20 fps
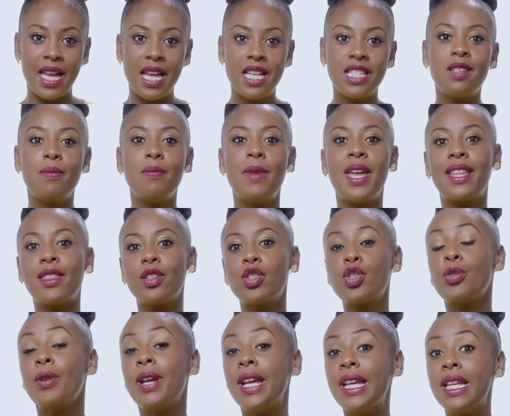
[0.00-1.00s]
to make the
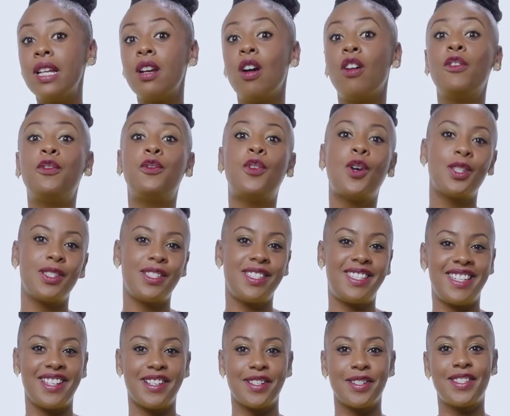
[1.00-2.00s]
training of
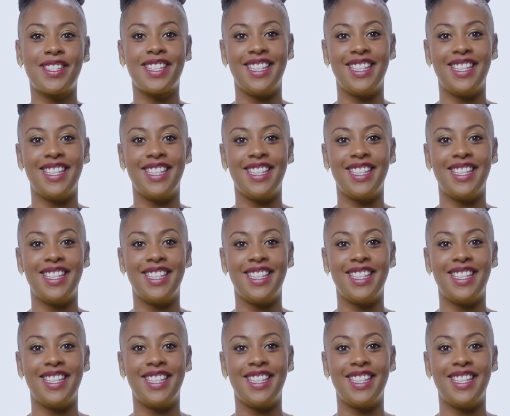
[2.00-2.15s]
volunteers